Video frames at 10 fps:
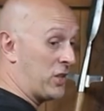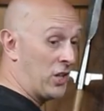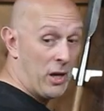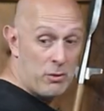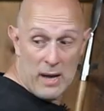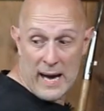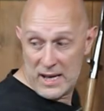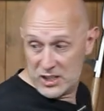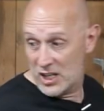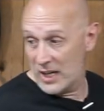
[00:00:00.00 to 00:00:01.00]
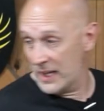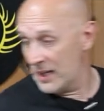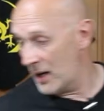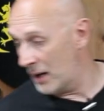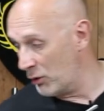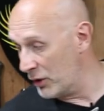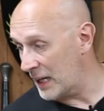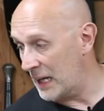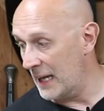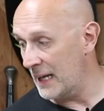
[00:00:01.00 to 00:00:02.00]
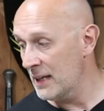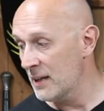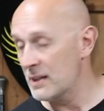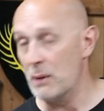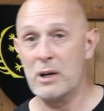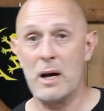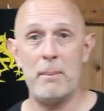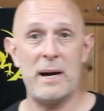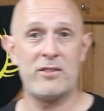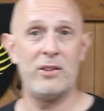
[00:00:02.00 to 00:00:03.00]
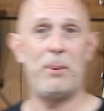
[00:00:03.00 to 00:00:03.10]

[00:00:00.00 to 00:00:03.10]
you know, actually, ironically, then we come back to the